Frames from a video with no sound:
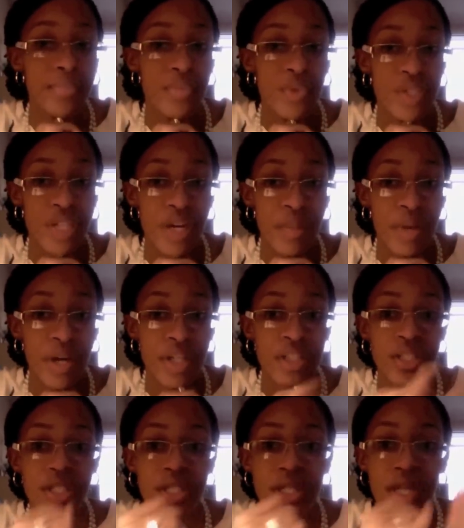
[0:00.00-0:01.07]
start March,
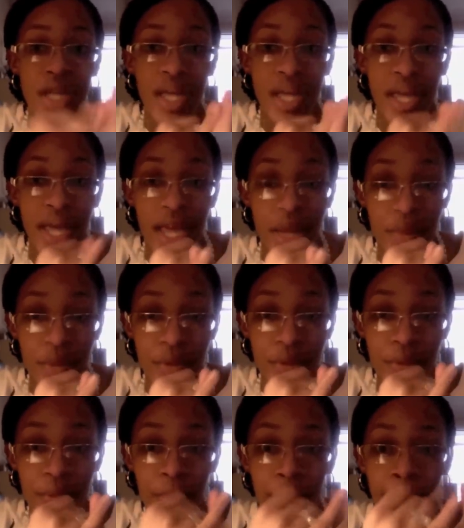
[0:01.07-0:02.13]
April,
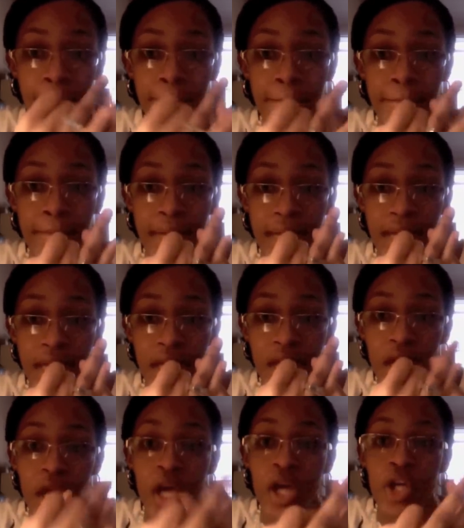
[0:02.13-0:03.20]
May,
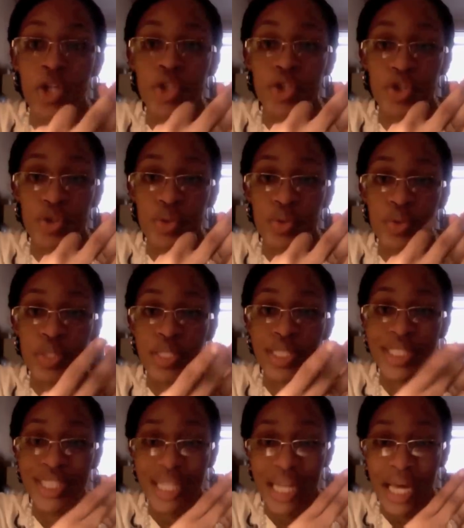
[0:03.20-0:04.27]
June,
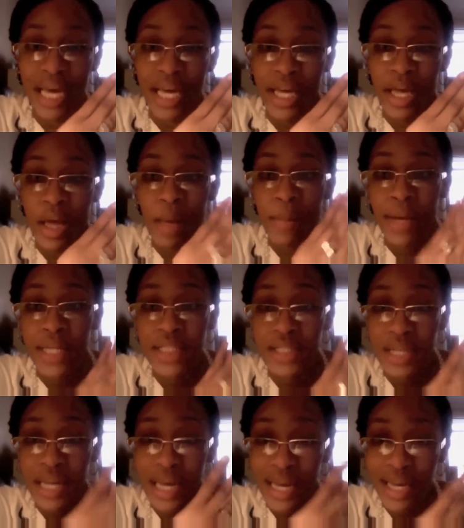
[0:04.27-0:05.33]
July. By
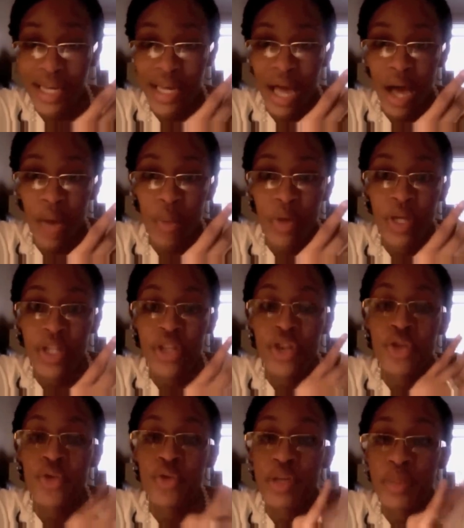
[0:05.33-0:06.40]
July, I want
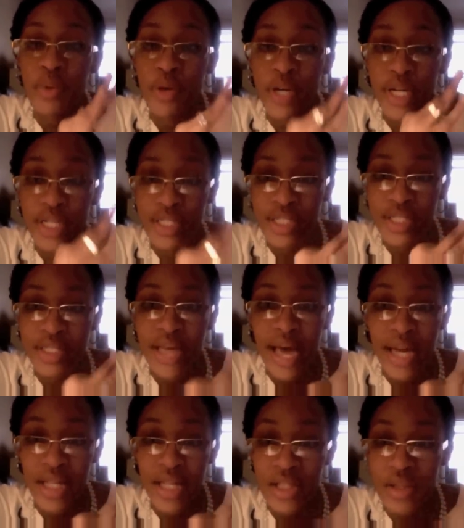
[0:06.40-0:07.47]
3 more inches
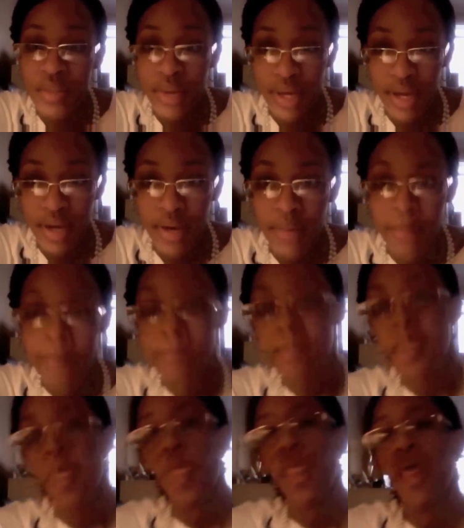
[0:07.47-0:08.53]
added to my hair.
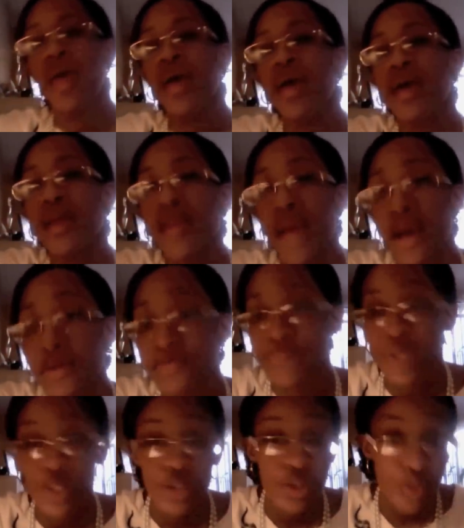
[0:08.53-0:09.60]
Now,
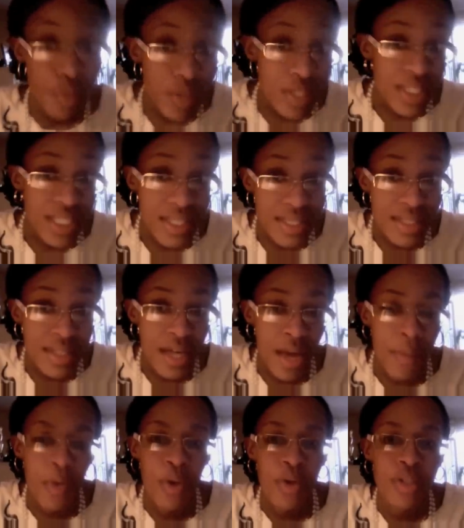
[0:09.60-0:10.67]
to do this,
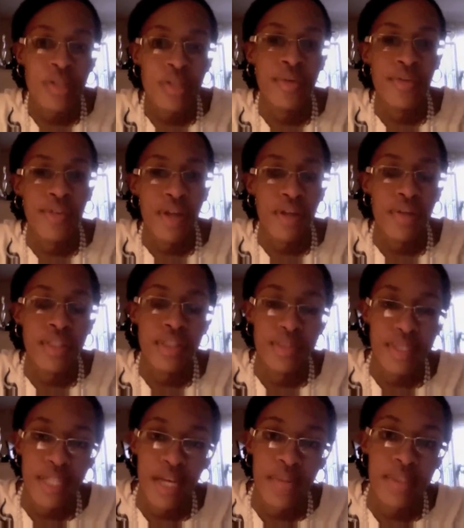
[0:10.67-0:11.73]
I'm going to be following some
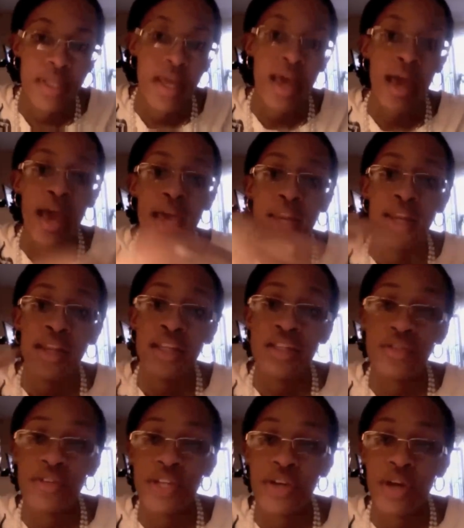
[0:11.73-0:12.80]
steps. And in this
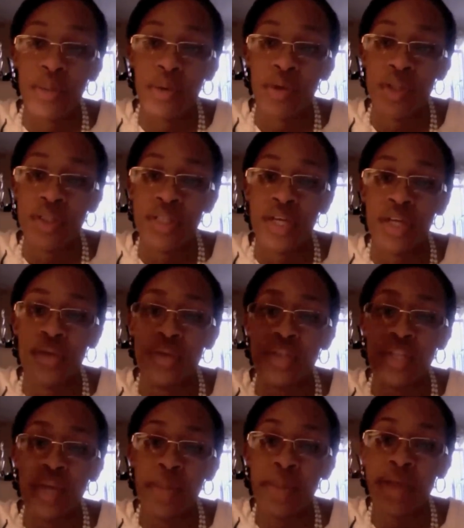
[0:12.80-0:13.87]
video, I'm going to tell you
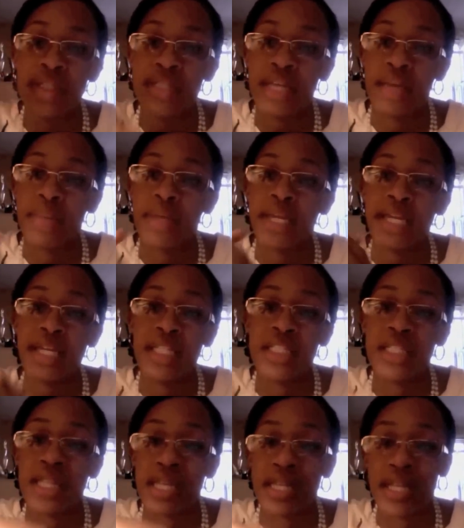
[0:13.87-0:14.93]
step by step each
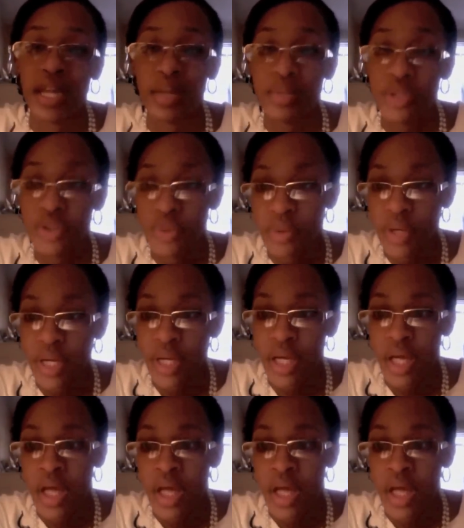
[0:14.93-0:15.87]
thing that I'm doing